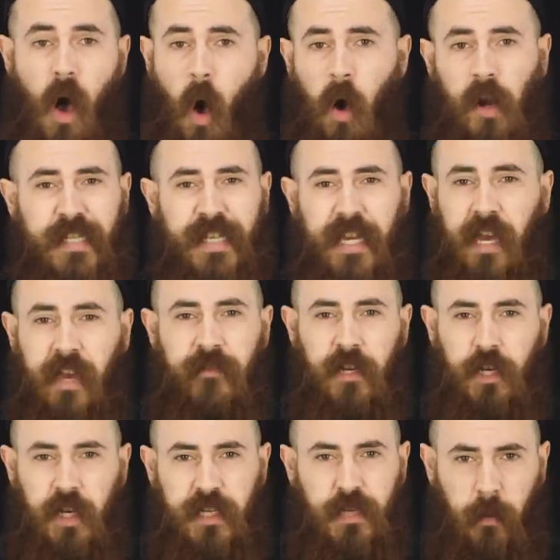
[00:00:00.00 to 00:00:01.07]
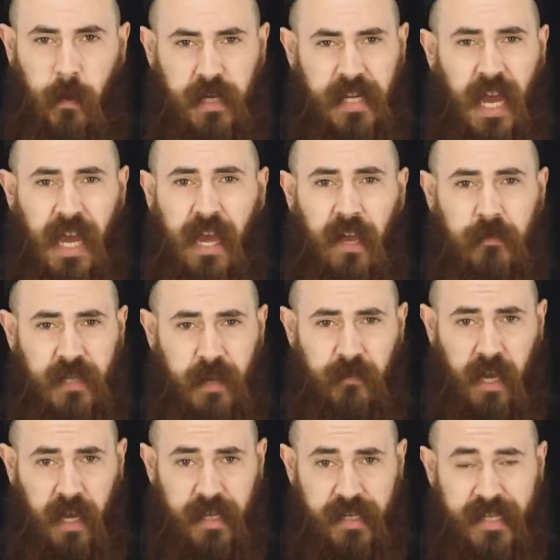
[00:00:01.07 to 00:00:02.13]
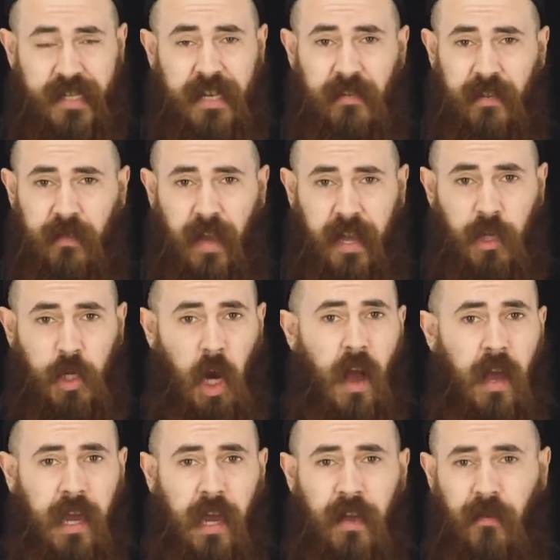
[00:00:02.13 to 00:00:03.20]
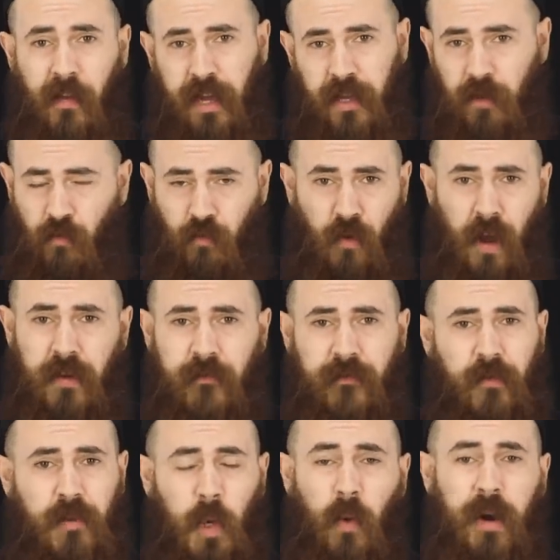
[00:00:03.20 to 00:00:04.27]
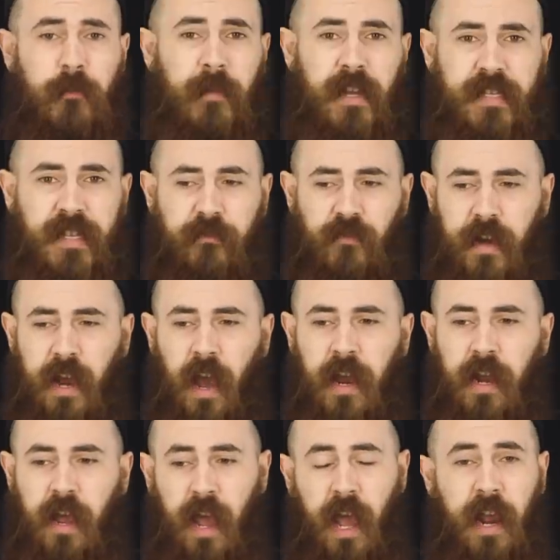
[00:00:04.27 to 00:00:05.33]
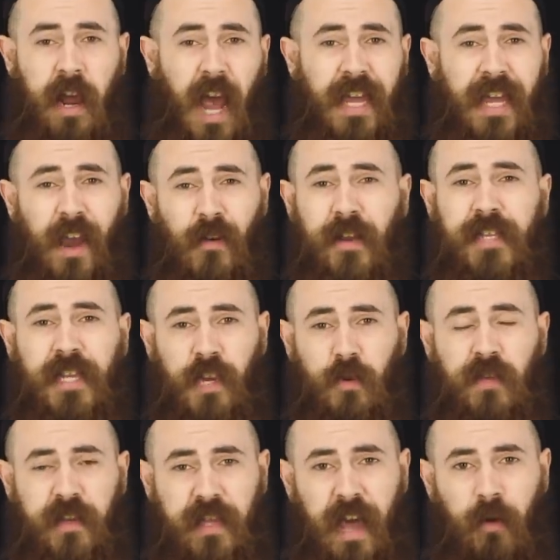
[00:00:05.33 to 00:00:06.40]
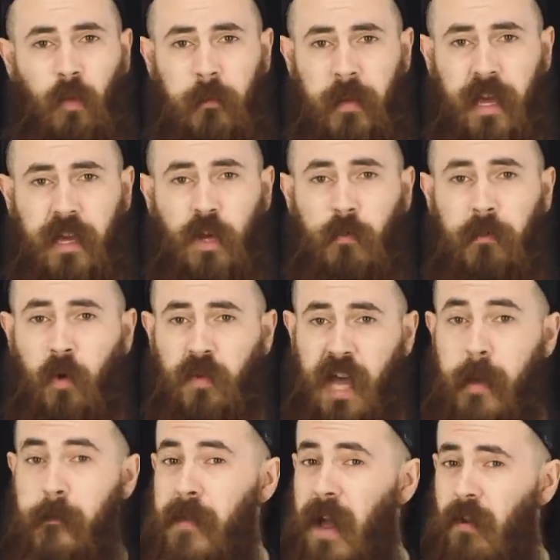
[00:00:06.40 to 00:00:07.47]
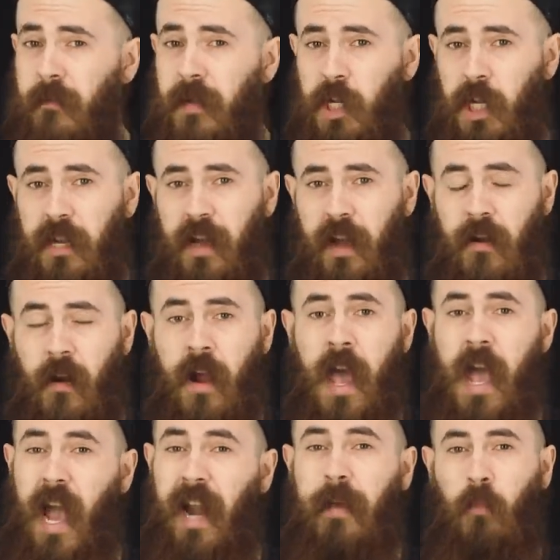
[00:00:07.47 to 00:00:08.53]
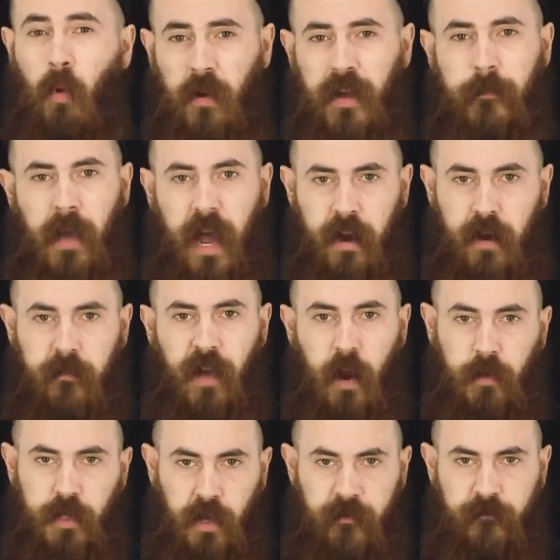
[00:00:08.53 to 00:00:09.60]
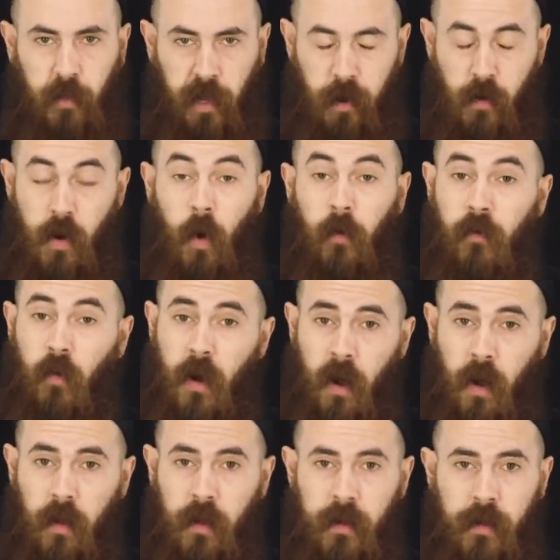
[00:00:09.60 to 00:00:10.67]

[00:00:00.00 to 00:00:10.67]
Honestly, even just taking up something consistently like jogging, like run for twenty minutes every night, and I guarantee you that that will make you both a better machine gunner and a more competitive airsoft player overall.